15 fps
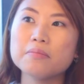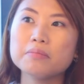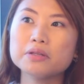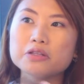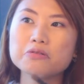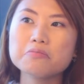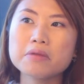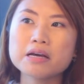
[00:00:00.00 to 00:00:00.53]

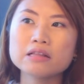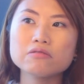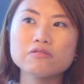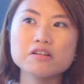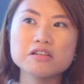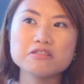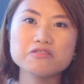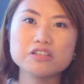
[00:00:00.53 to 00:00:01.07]
But you might
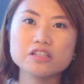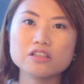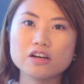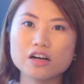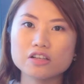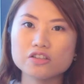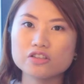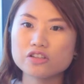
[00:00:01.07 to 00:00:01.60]
want to
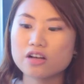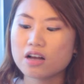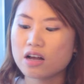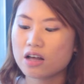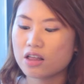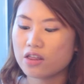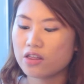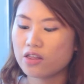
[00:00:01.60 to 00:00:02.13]
retouch
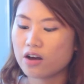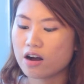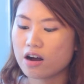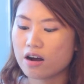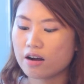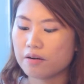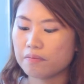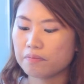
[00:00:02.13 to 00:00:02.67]

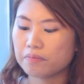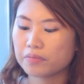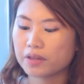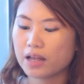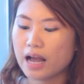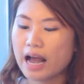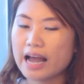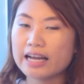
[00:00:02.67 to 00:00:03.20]
the
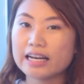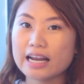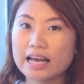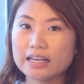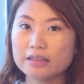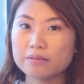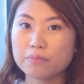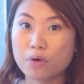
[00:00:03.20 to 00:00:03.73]

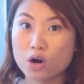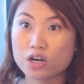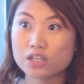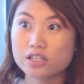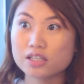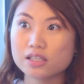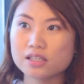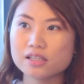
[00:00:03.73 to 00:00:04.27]
highlight
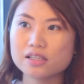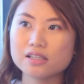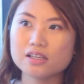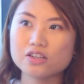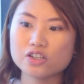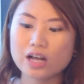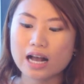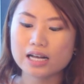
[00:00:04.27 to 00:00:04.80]
parts,
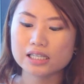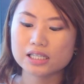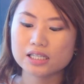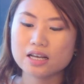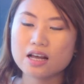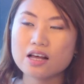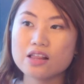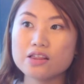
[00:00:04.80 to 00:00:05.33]
such as
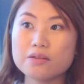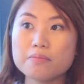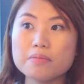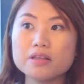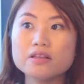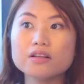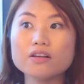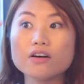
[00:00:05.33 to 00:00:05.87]
the
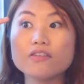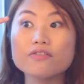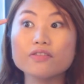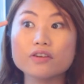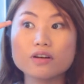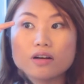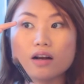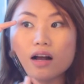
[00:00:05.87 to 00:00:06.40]
middle
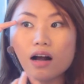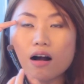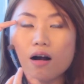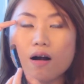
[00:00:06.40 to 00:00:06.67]
of your